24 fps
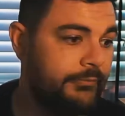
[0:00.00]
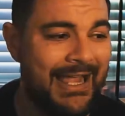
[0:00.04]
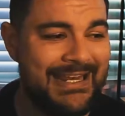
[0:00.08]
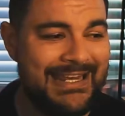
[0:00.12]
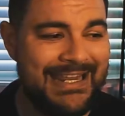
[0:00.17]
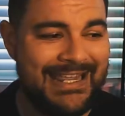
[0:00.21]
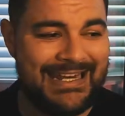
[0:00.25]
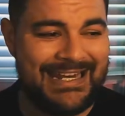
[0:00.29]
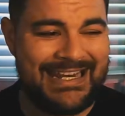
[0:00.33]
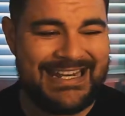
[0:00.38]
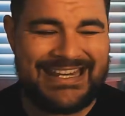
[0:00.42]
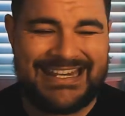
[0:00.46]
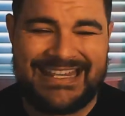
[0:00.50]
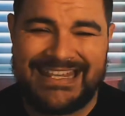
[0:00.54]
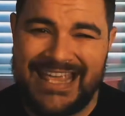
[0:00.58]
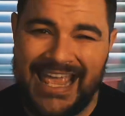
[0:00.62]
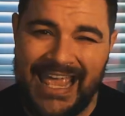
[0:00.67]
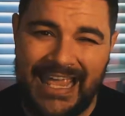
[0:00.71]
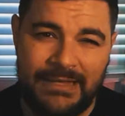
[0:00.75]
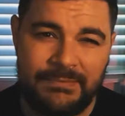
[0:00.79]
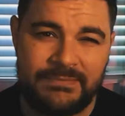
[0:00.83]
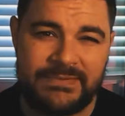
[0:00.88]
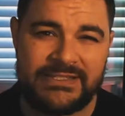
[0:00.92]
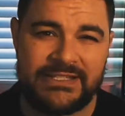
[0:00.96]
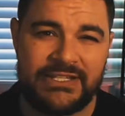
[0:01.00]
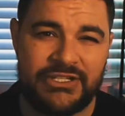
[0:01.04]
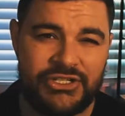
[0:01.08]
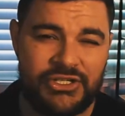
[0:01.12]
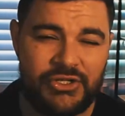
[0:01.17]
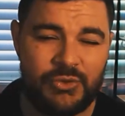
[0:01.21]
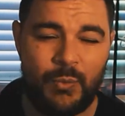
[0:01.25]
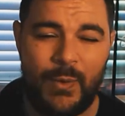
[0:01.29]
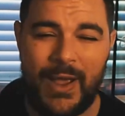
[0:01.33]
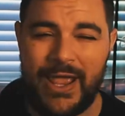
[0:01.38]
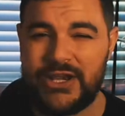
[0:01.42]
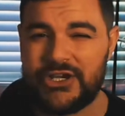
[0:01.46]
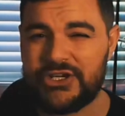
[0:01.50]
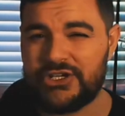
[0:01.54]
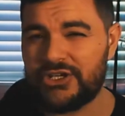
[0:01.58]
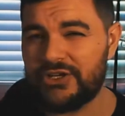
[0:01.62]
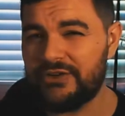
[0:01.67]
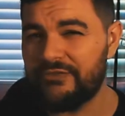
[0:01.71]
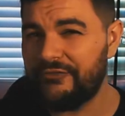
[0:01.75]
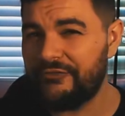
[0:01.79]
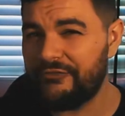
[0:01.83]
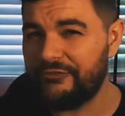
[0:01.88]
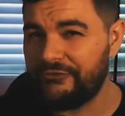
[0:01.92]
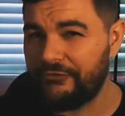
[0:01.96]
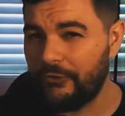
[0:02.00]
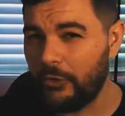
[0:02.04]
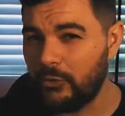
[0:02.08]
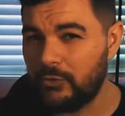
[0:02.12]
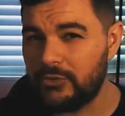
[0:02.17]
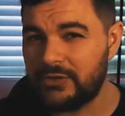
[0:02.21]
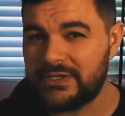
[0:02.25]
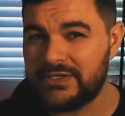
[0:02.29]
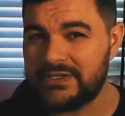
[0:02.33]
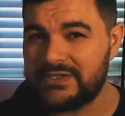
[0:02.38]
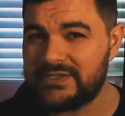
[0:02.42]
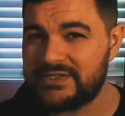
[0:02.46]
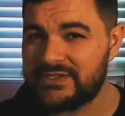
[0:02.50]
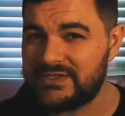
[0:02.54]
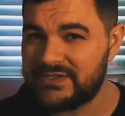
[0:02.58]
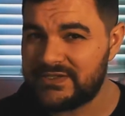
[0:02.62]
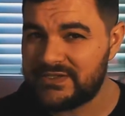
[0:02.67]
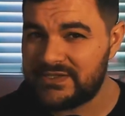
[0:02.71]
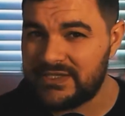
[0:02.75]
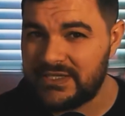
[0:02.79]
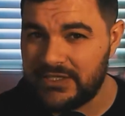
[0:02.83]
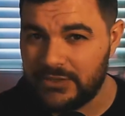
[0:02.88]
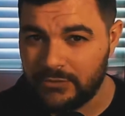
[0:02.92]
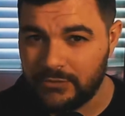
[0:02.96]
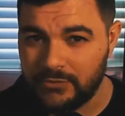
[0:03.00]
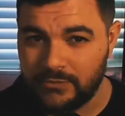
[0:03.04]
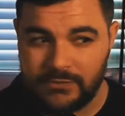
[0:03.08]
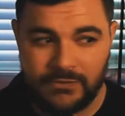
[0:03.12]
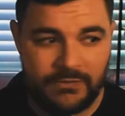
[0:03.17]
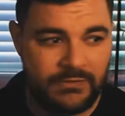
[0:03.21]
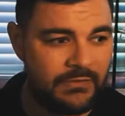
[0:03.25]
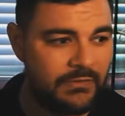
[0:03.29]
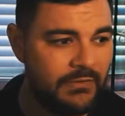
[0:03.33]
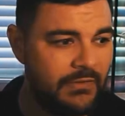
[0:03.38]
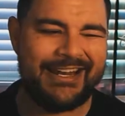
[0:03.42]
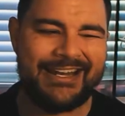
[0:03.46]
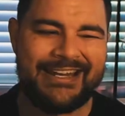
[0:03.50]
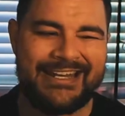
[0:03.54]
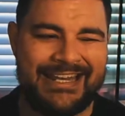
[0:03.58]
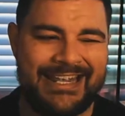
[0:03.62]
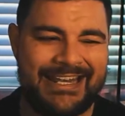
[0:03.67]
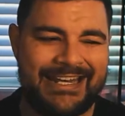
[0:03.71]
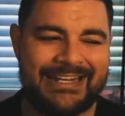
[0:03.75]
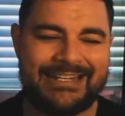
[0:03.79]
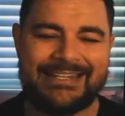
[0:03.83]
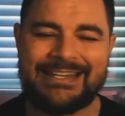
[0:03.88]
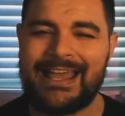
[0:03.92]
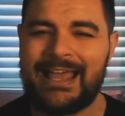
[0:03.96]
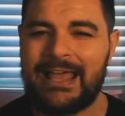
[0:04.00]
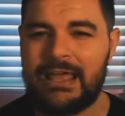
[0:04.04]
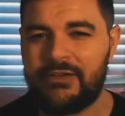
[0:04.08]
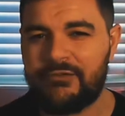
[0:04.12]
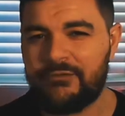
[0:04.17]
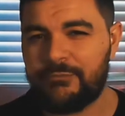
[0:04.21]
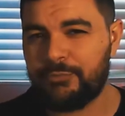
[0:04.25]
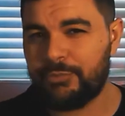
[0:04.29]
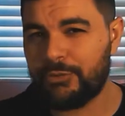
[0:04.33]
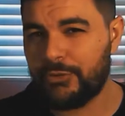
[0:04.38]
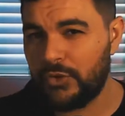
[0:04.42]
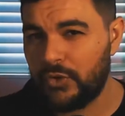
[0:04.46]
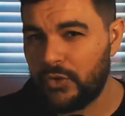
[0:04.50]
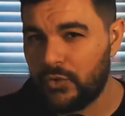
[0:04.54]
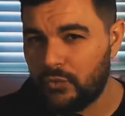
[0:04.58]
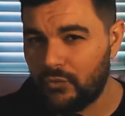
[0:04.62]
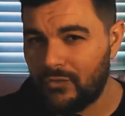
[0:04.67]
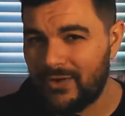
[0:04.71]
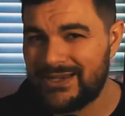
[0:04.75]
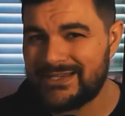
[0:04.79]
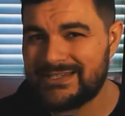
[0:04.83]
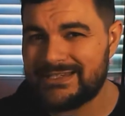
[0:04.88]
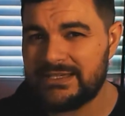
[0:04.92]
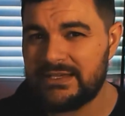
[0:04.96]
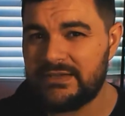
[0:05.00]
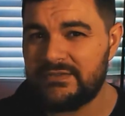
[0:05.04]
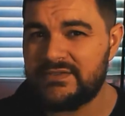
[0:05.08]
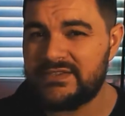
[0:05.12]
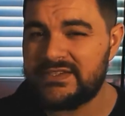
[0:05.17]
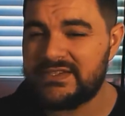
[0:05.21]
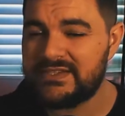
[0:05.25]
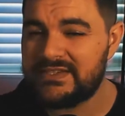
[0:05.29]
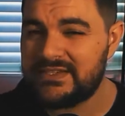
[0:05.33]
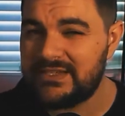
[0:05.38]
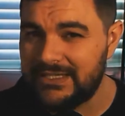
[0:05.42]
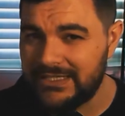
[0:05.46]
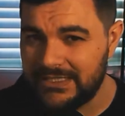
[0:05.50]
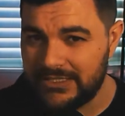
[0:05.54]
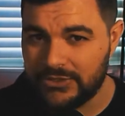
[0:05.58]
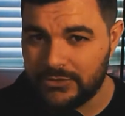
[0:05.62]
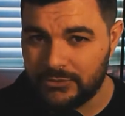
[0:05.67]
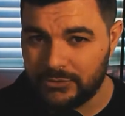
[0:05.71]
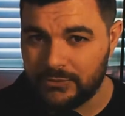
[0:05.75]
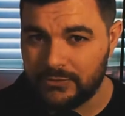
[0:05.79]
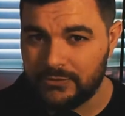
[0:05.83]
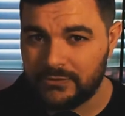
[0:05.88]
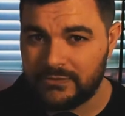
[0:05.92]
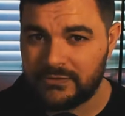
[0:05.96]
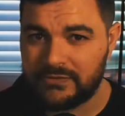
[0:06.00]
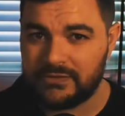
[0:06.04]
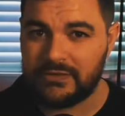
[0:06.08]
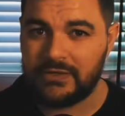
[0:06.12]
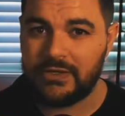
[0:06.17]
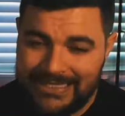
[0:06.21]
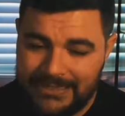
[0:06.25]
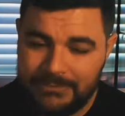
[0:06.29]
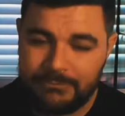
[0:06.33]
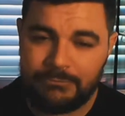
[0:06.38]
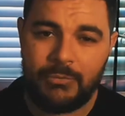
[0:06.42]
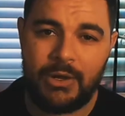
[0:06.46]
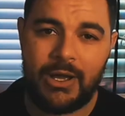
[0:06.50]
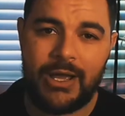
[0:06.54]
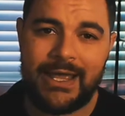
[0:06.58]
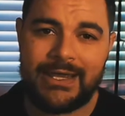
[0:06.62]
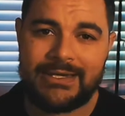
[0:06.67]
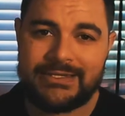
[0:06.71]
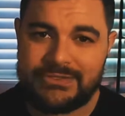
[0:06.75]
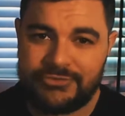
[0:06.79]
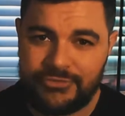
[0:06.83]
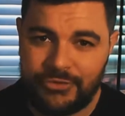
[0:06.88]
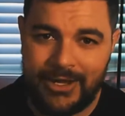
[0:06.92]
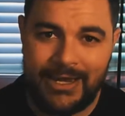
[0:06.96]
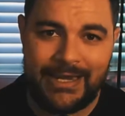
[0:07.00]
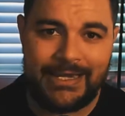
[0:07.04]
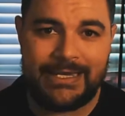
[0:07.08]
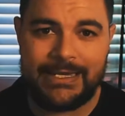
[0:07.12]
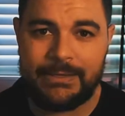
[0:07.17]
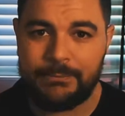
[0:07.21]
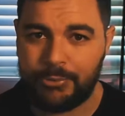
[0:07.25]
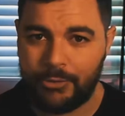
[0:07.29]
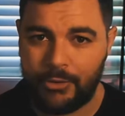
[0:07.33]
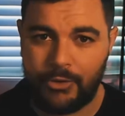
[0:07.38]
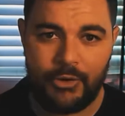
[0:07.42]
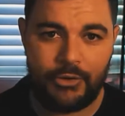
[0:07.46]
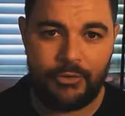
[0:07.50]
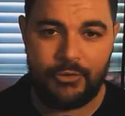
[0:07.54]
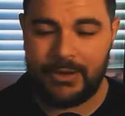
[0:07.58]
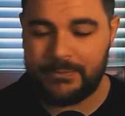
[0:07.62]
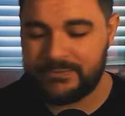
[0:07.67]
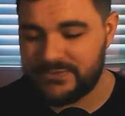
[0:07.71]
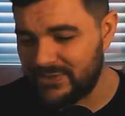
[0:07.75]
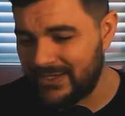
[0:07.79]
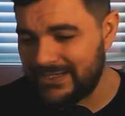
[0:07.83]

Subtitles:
I needed game situation focused skills, and I needed to have progressive skills in my training program.